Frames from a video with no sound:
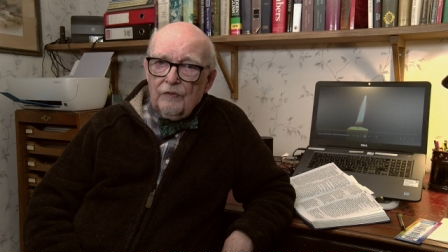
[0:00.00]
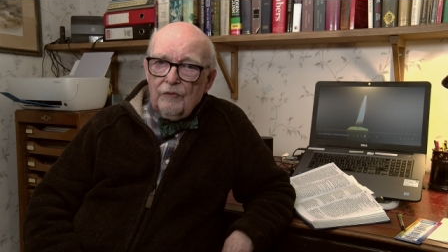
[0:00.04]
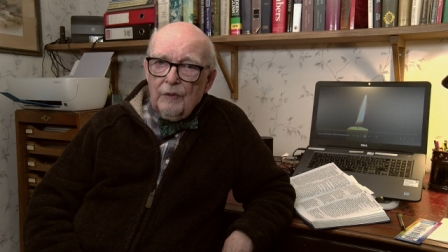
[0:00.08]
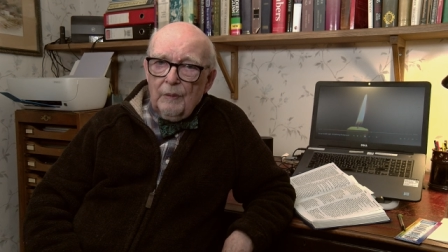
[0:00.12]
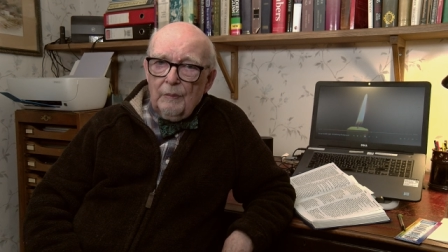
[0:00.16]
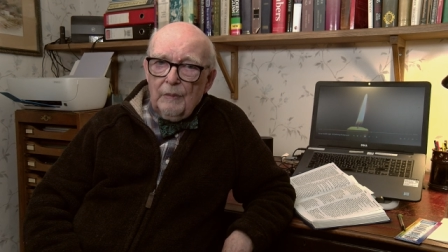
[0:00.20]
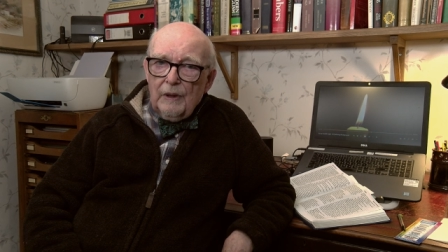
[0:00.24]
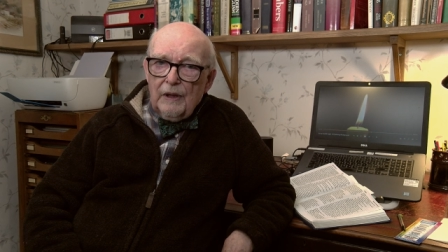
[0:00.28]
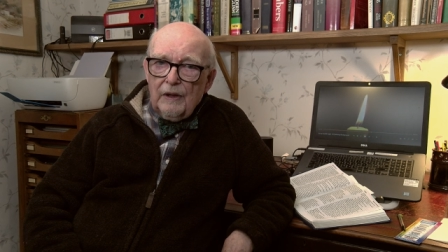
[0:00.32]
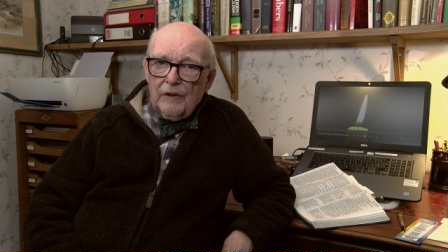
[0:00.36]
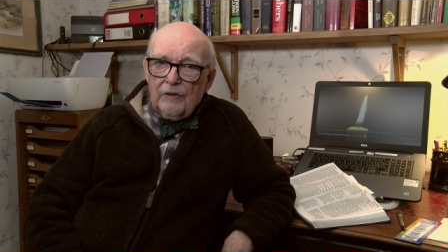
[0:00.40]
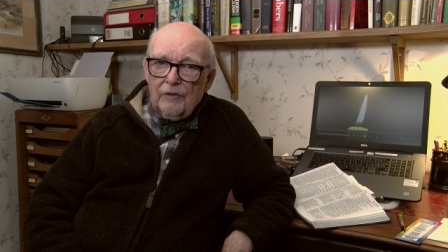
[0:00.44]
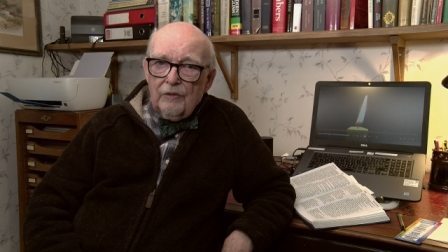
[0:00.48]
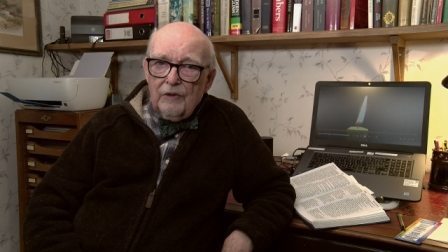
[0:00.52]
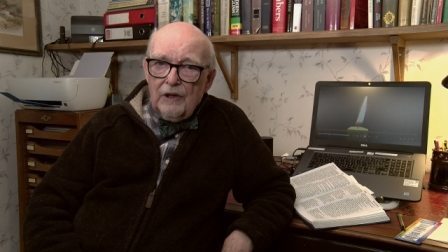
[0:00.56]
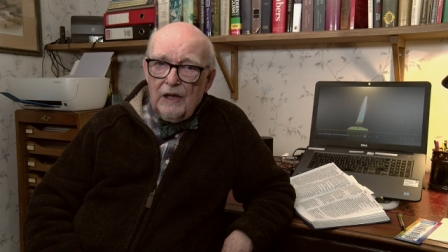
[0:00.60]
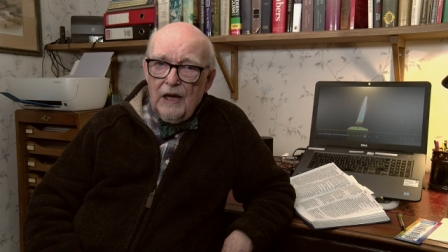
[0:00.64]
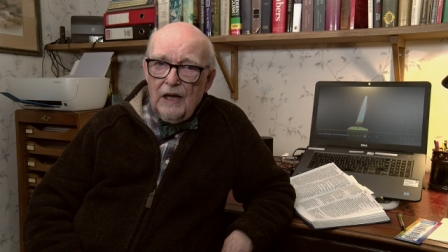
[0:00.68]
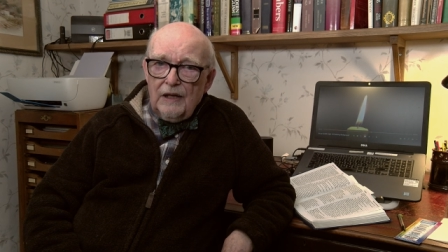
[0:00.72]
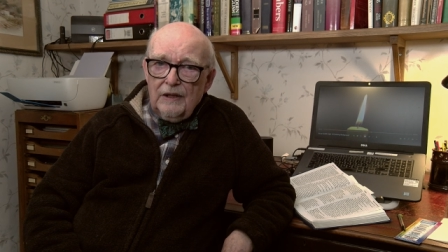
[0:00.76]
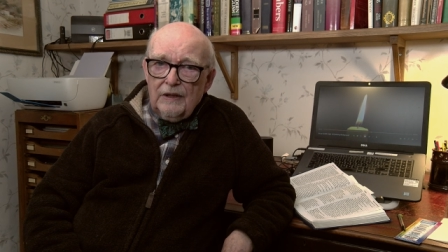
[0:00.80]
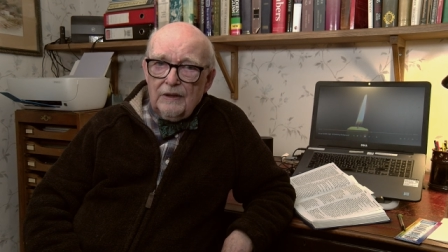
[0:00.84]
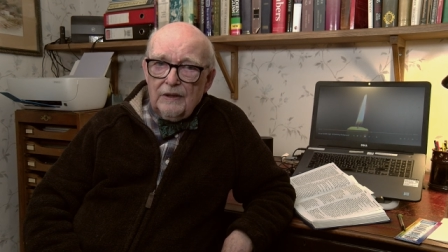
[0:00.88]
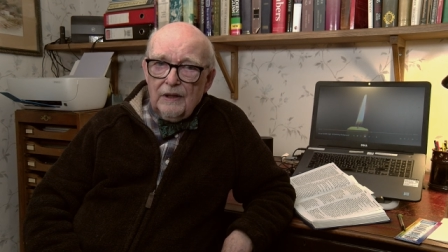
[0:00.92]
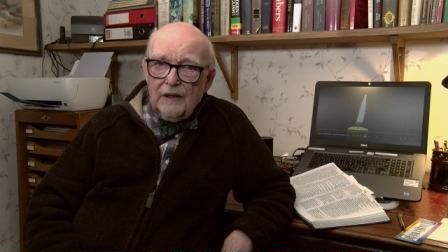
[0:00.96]
from its
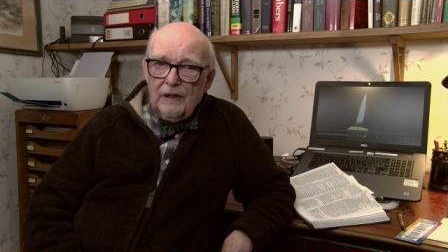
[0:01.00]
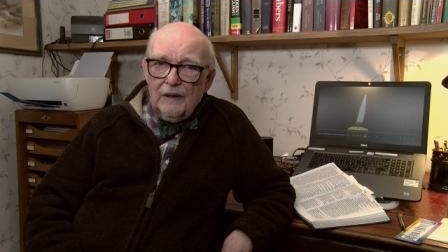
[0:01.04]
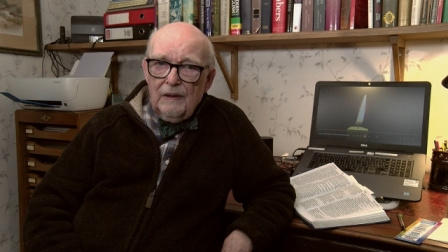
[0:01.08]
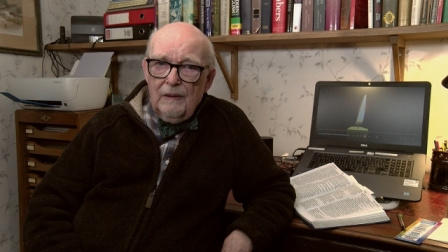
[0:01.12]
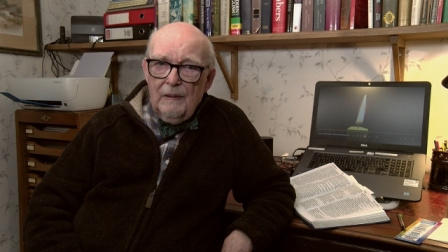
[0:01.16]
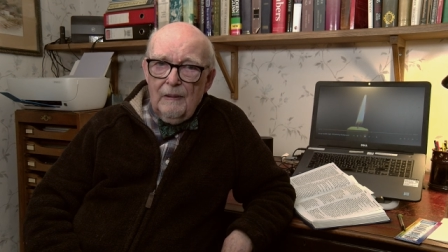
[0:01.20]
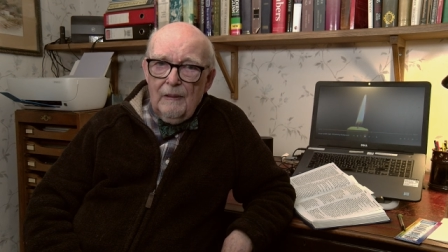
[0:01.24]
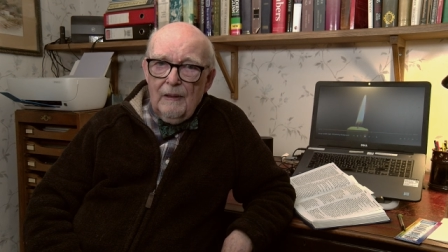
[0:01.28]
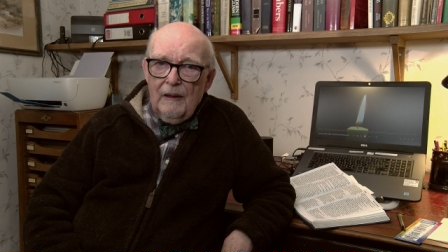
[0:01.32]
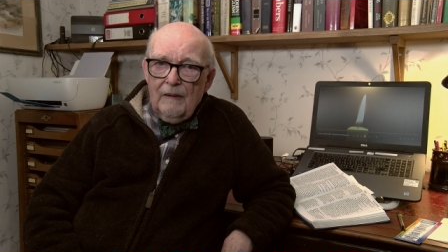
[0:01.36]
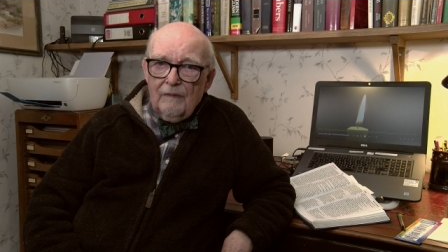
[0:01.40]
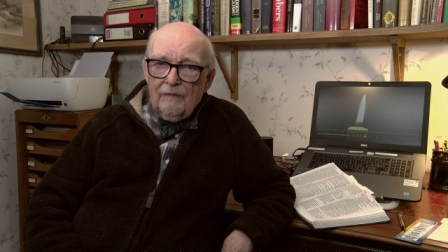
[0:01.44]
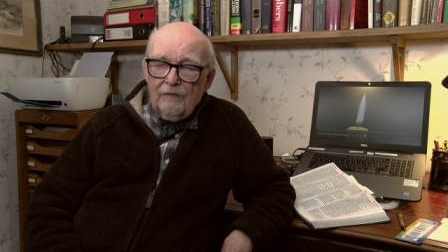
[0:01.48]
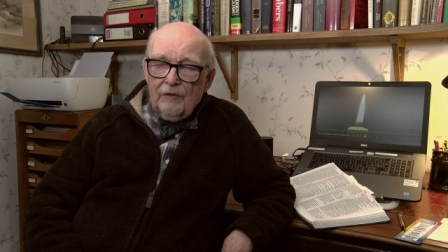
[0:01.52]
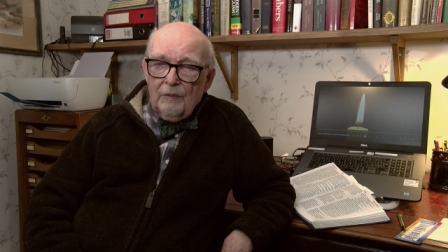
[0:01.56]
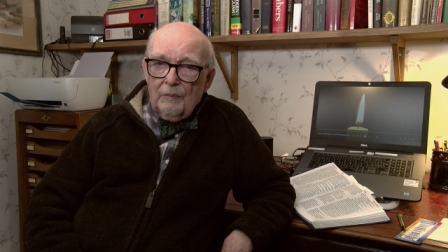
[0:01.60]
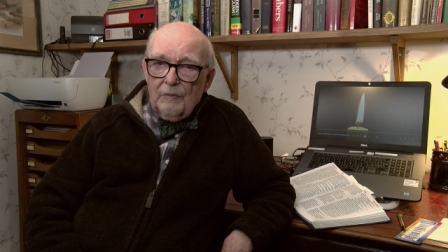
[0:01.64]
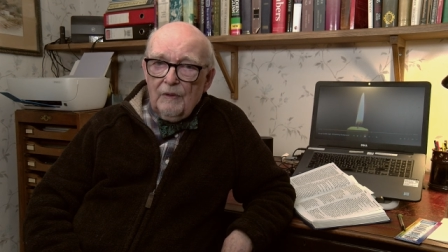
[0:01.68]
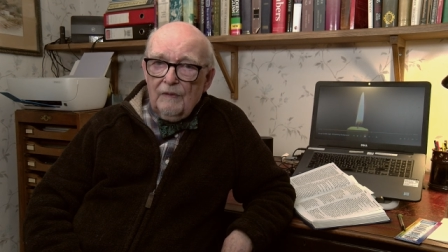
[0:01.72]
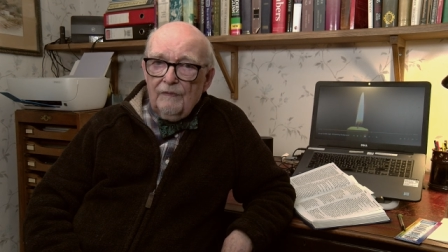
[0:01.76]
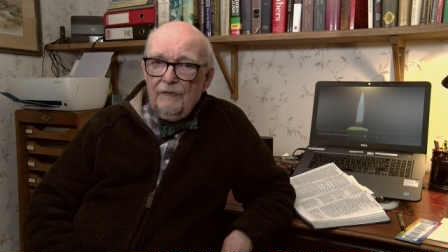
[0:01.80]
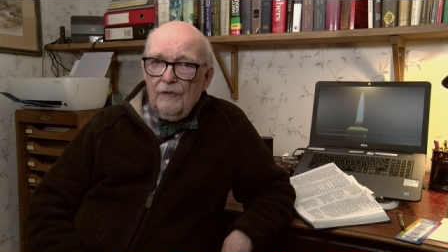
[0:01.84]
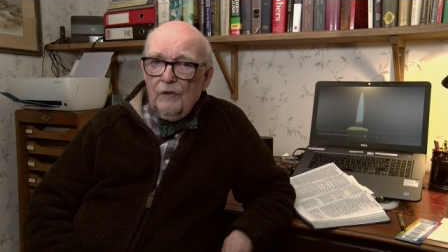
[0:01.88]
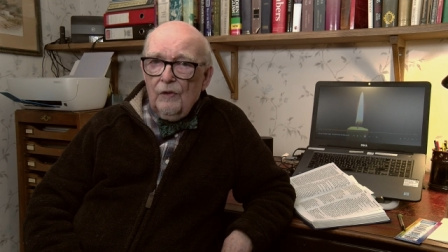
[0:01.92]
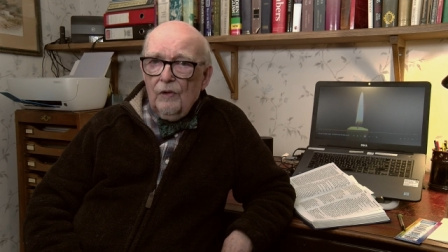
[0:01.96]
Creator from
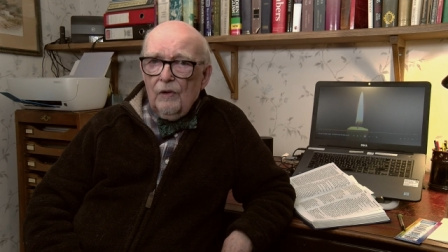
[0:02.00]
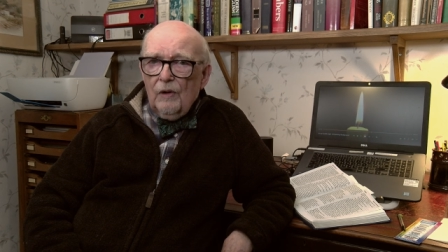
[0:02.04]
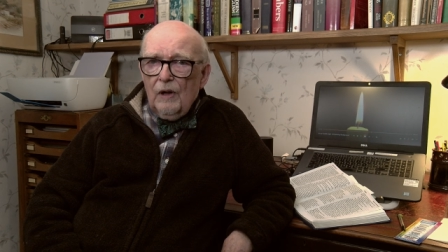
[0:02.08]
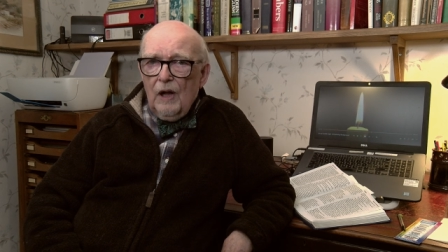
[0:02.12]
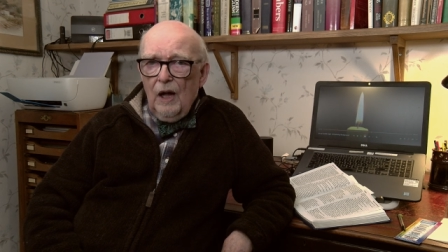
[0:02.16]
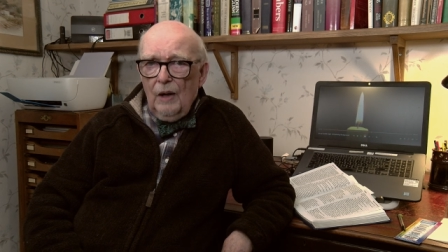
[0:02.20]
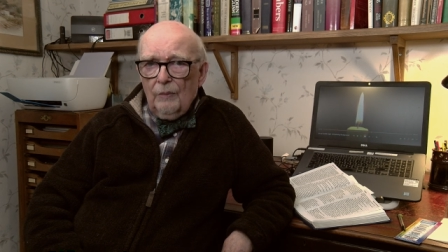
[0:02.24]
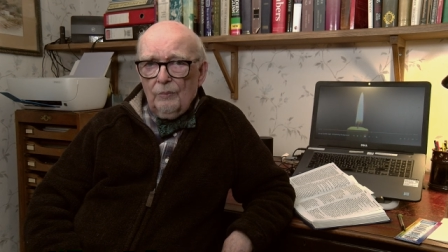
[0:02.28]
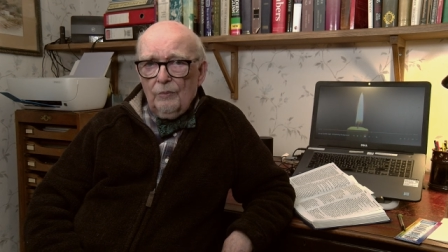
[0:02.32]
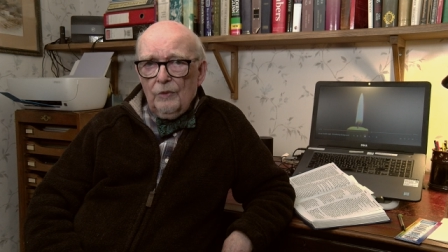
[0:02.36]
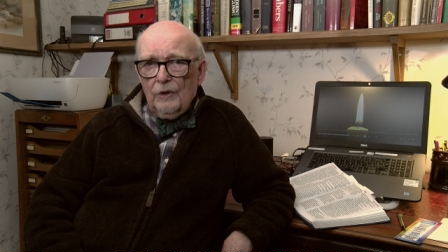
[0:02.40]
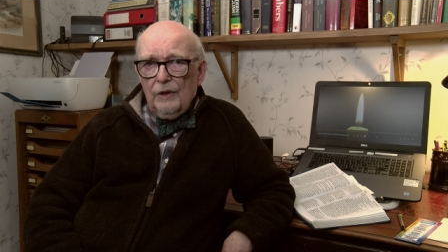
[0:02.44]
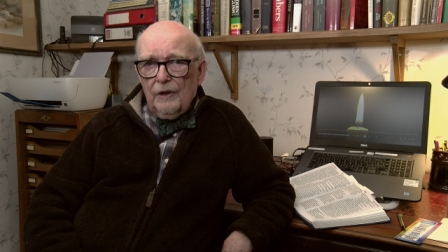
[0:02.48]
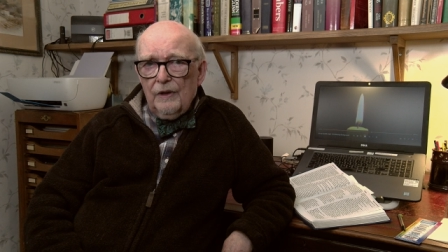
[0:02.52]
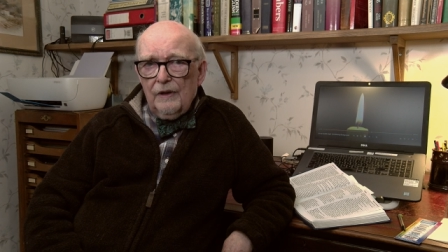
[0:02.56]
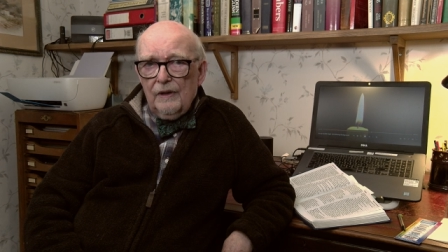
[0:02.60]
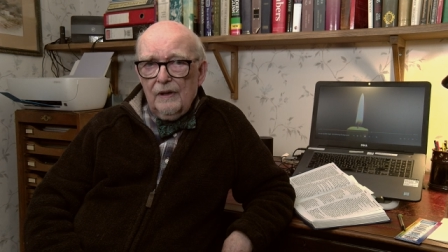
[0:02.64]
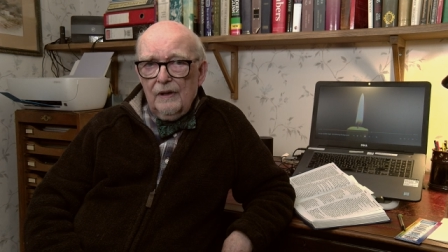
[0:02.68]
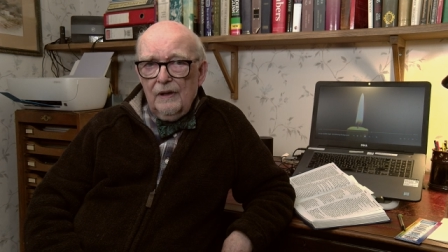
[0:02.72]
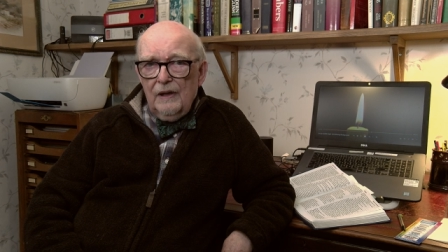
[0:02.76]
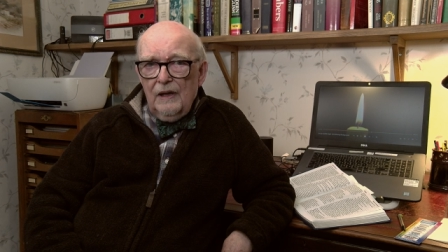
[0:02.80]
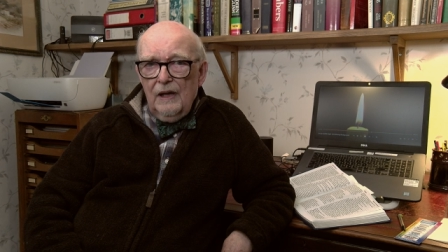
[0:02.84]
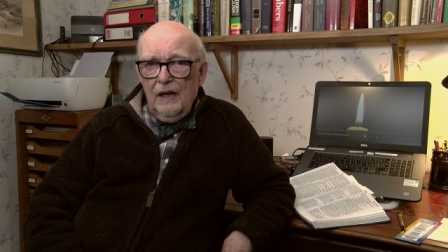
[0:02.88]
the fall onwards.